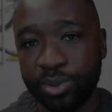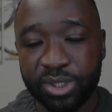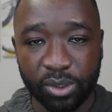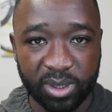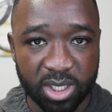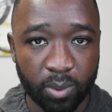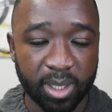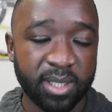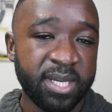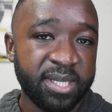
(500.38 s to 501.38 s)
utility
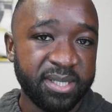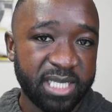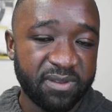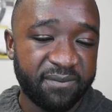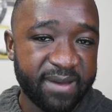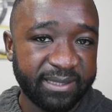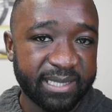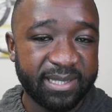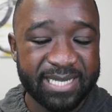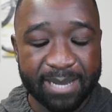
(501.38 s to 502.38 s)
token, given the fact
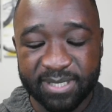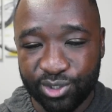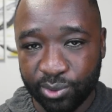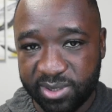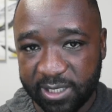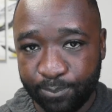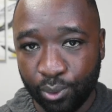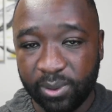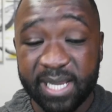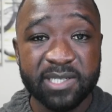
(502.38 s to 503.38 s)
that the Dapp Central Stake
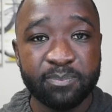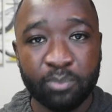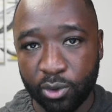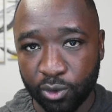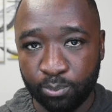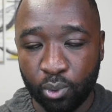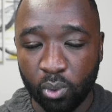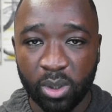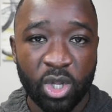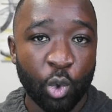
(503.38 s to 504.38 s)
Pool is a partner
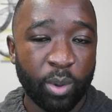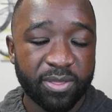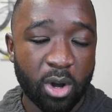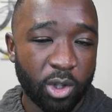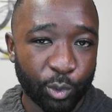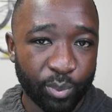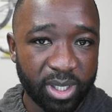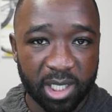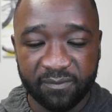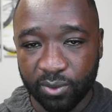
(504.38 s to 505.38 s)
pool with all three
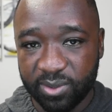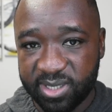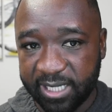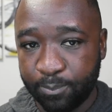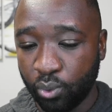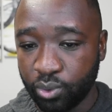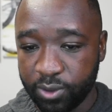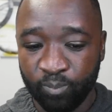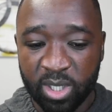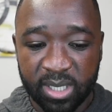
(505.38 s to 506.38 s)
of those stake pools.
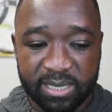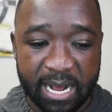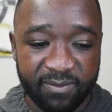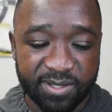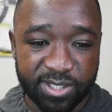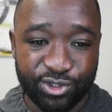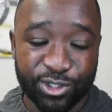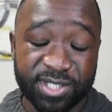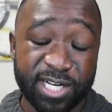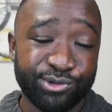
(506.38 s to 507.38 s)
Now, this is
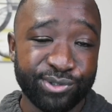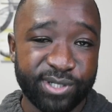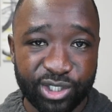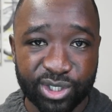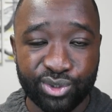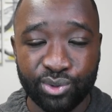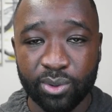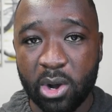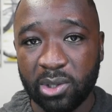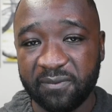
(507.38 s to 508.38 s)
just an introduction to
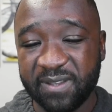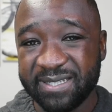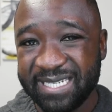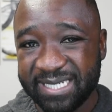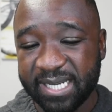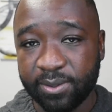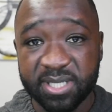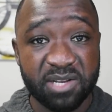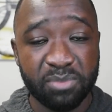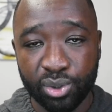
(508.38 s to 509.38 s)
all of the details
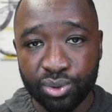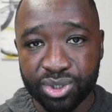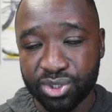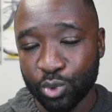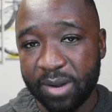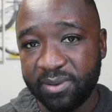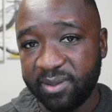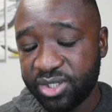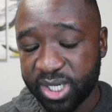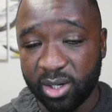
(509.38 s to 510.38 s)
and minutia surrounding
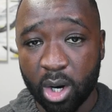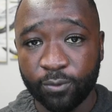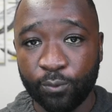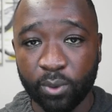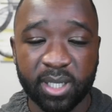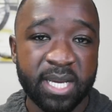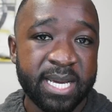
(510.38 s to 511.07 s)
the Chang hard fork.